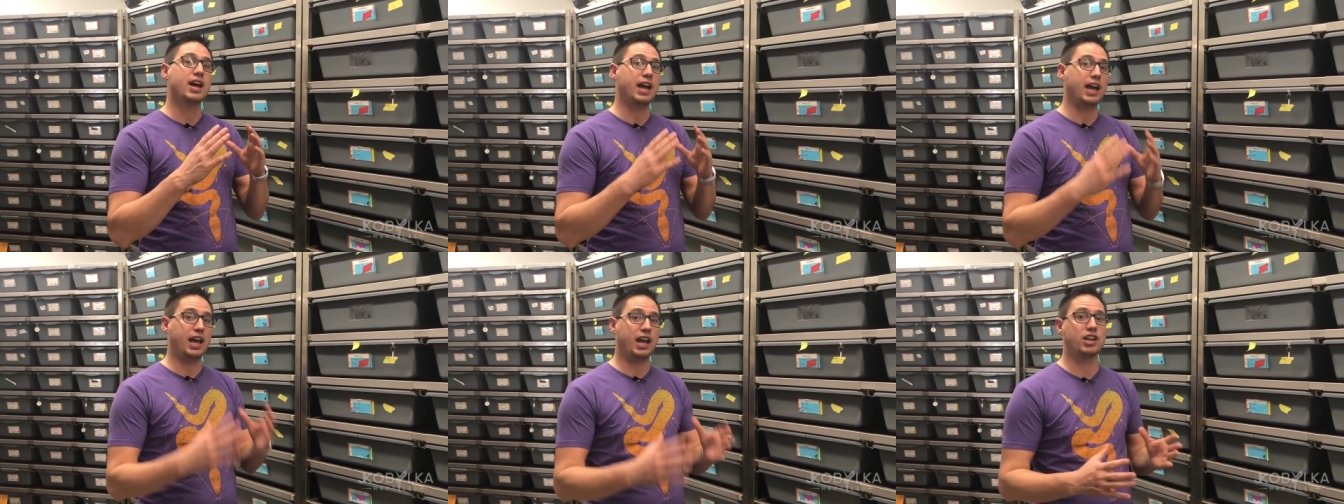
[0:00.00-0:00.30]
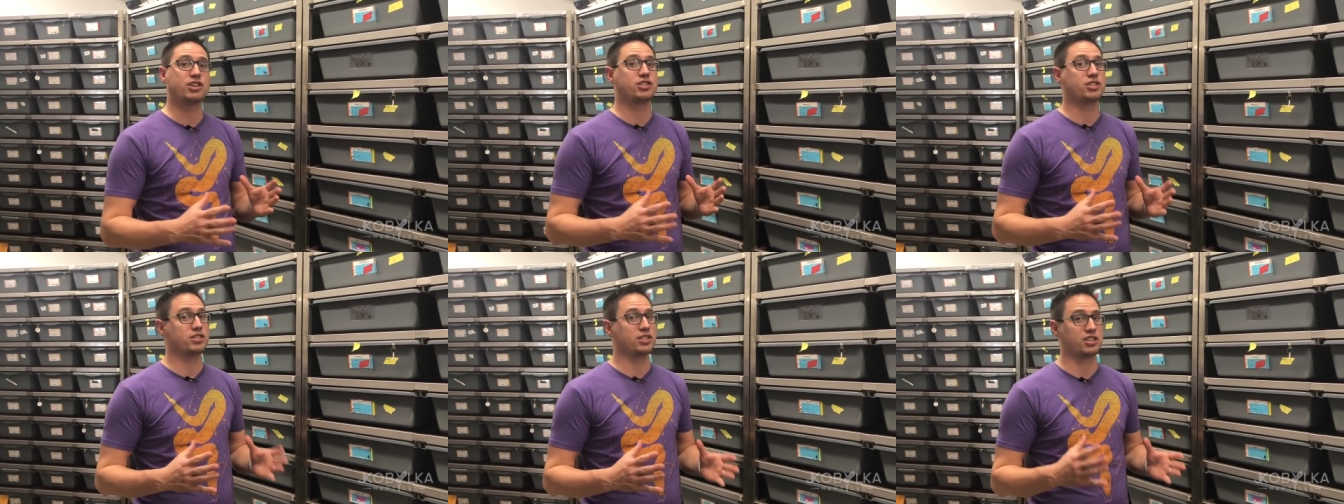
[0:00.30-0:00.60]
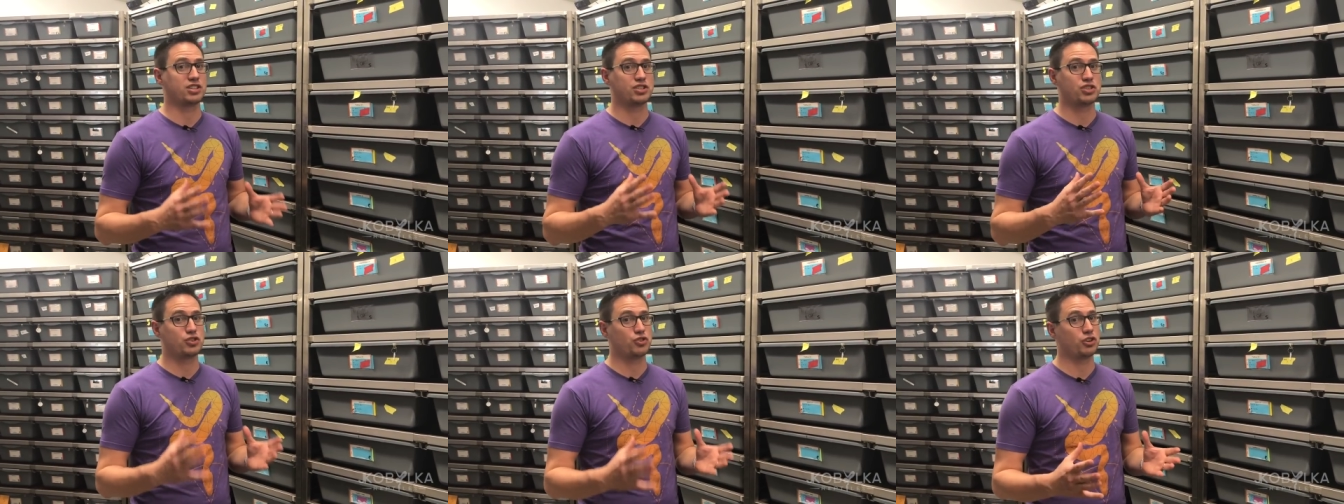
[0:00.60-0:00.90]
And she's
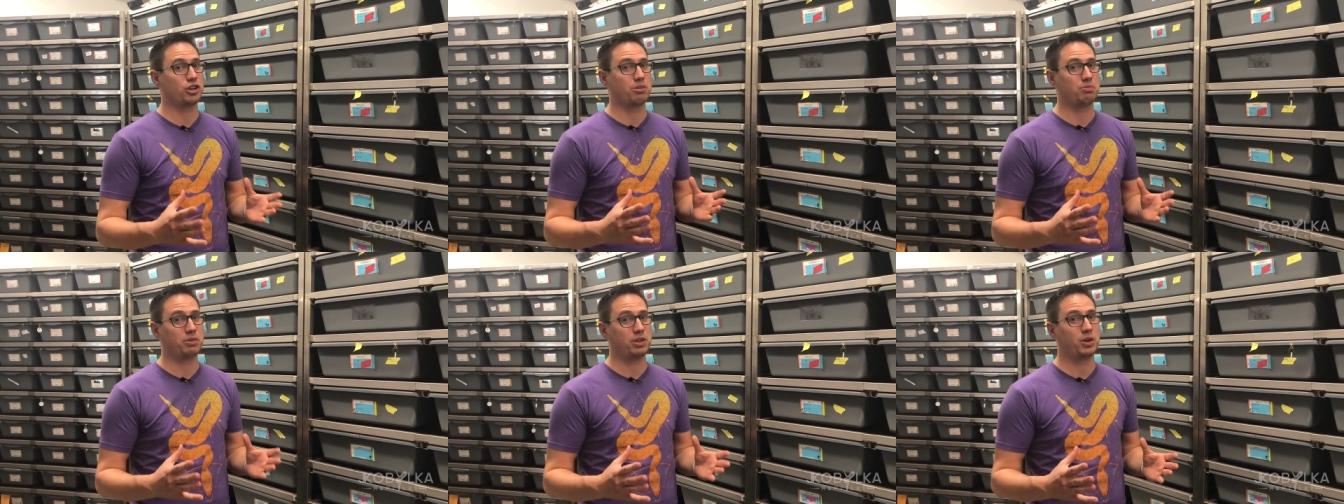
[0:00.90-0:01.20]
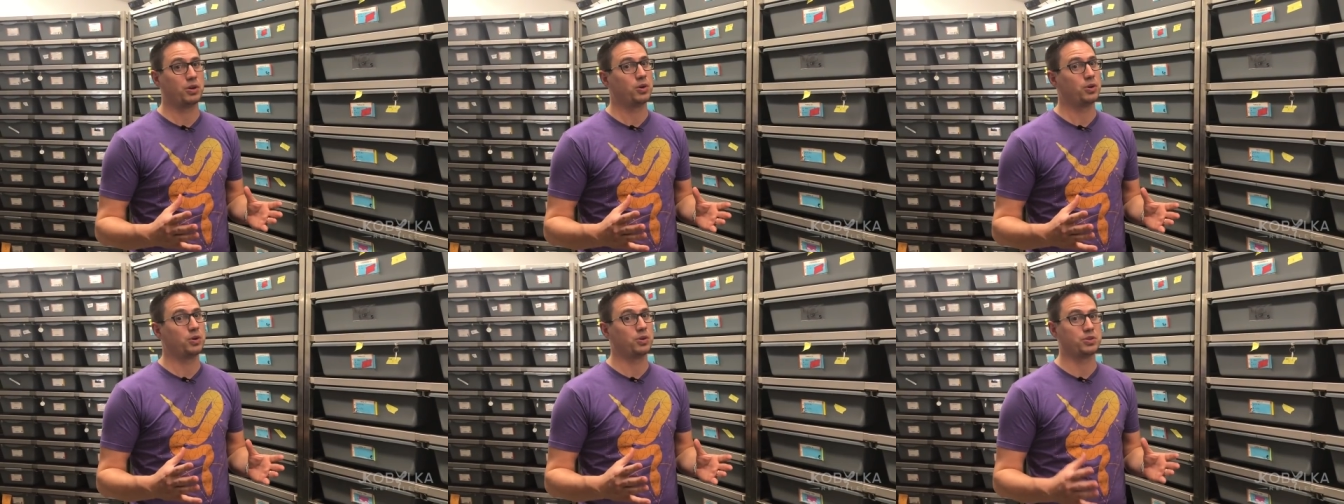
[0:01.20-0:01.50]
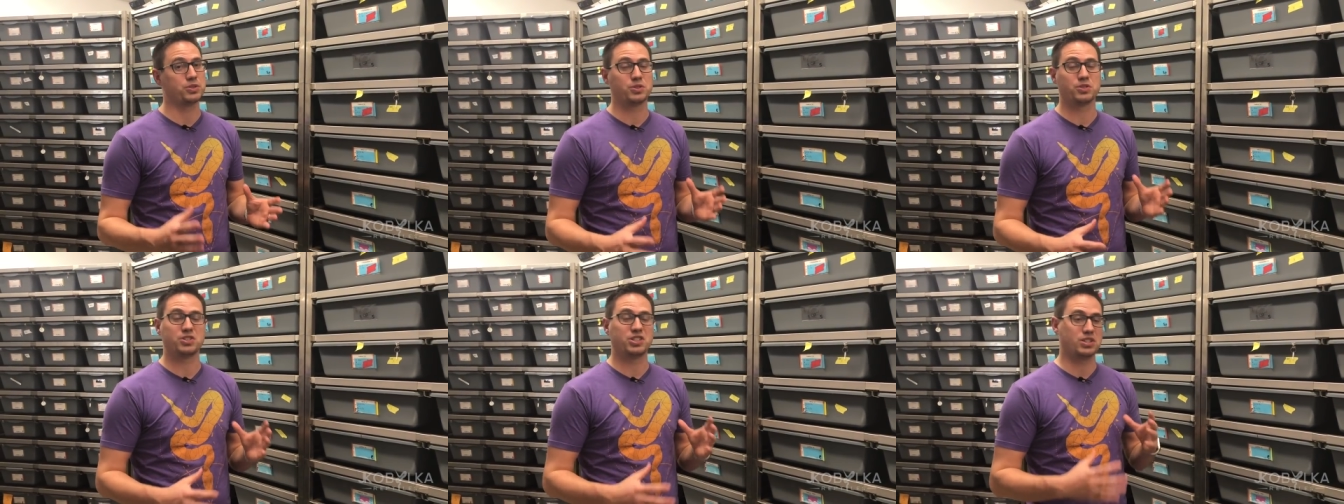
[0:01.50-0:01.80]
extremely
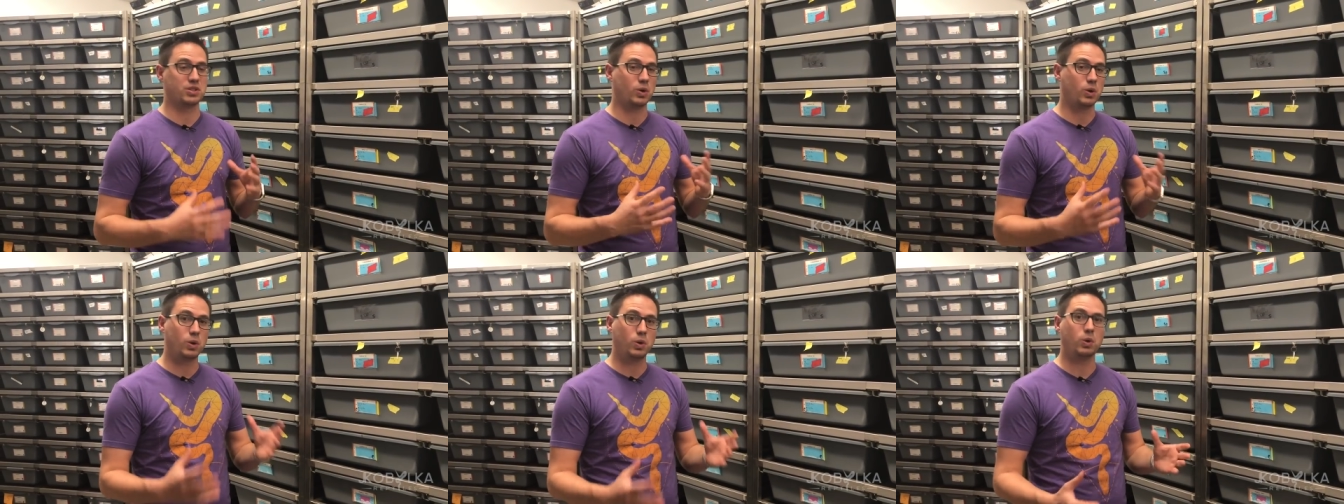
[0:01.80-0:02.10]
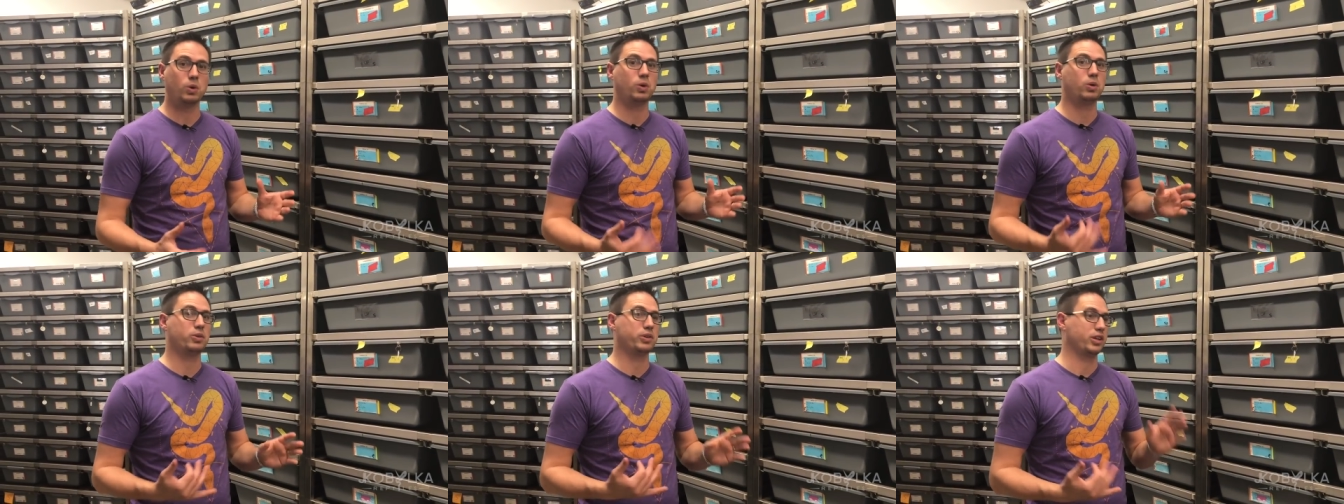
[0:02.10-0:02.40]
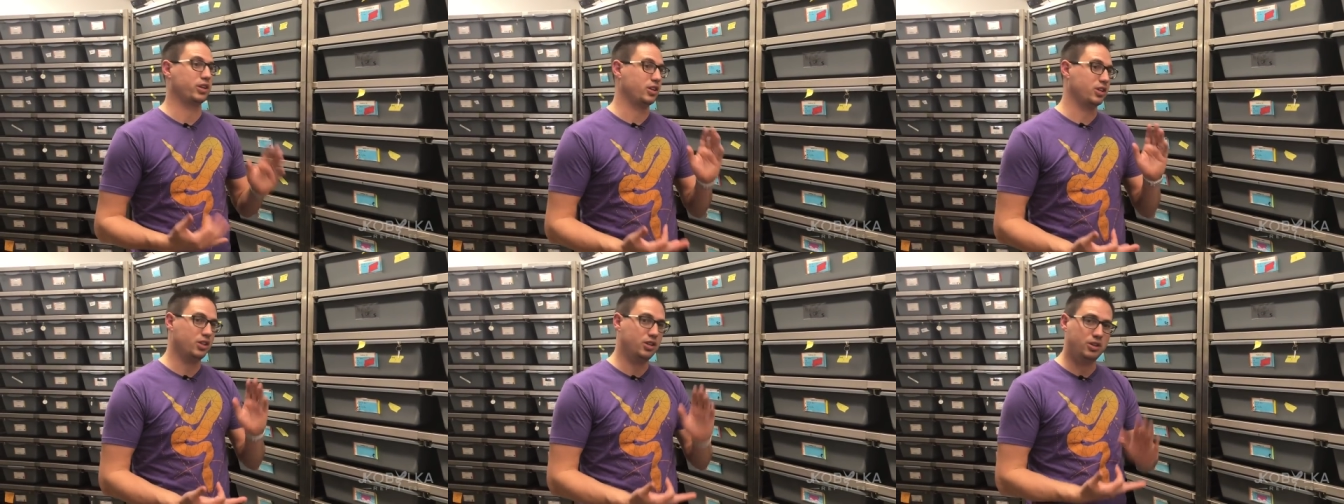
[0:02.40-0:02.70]
old. So she's old
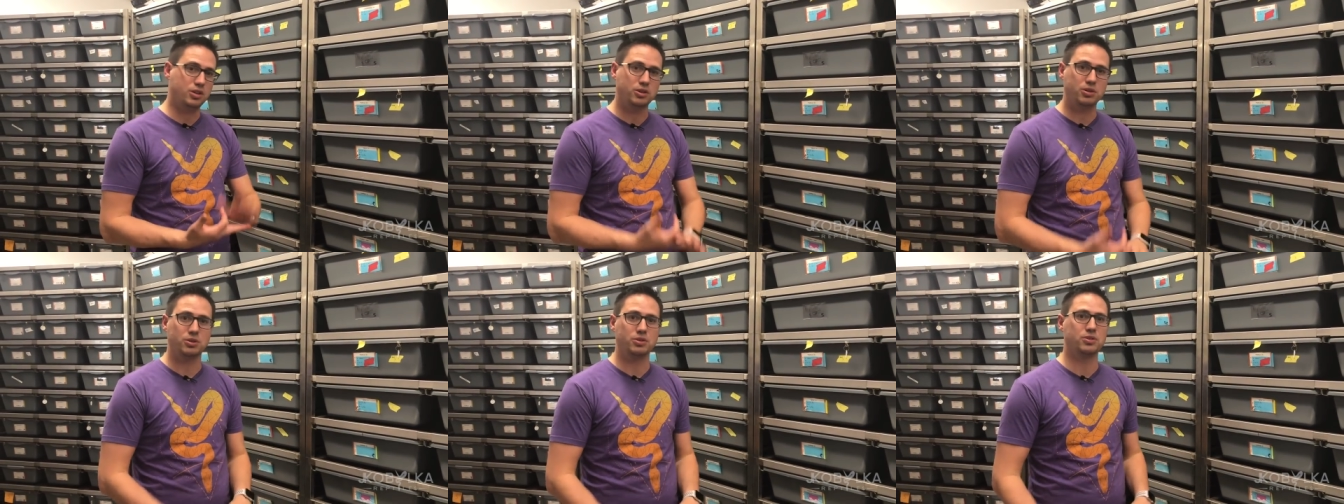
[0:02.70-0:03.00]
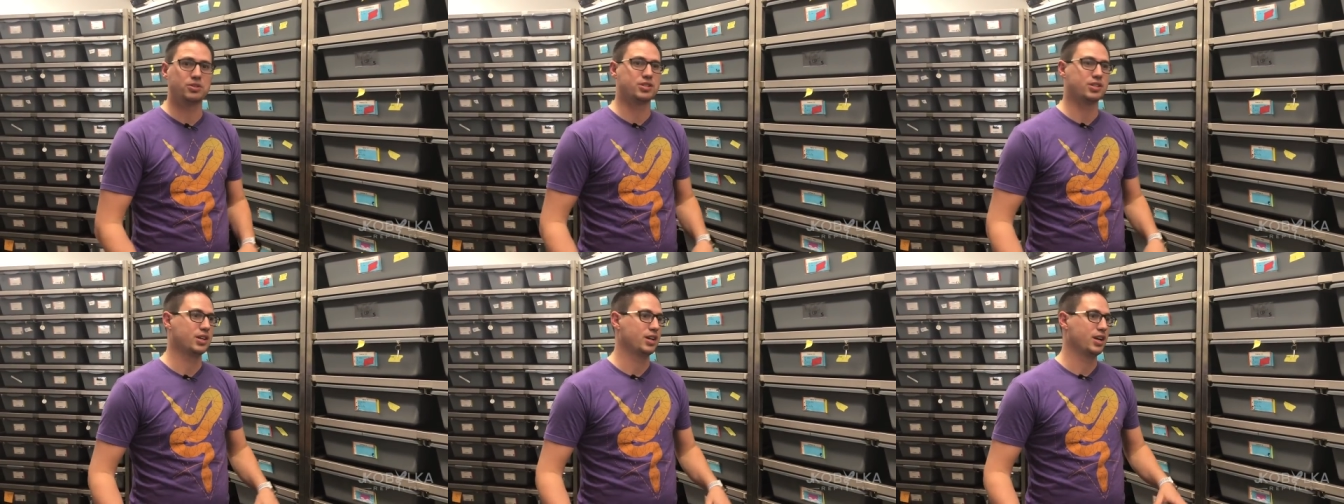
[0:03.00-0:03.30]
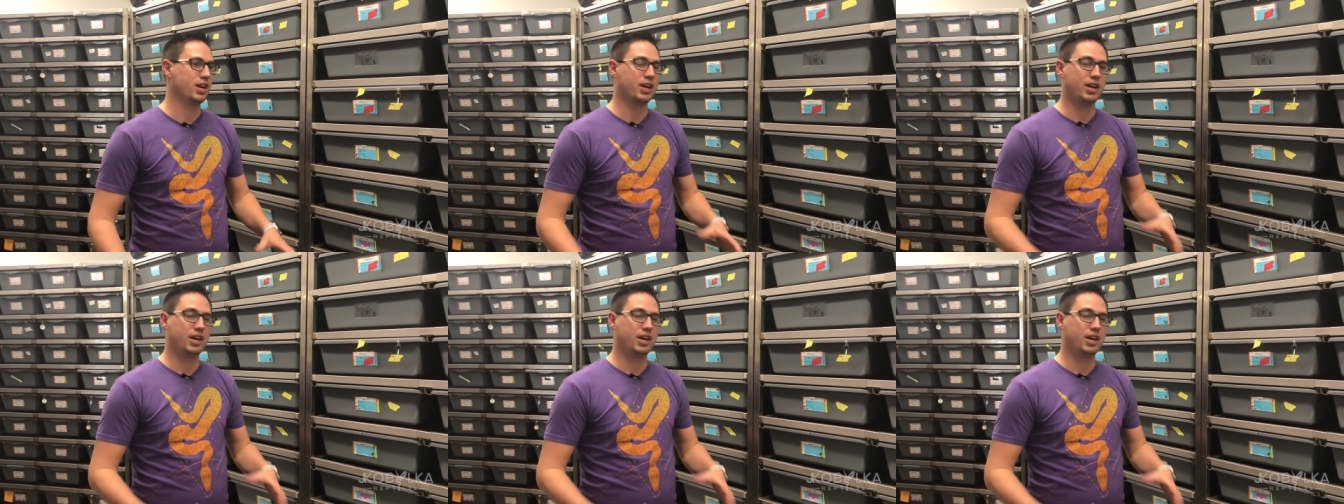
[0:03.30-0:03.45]
and huge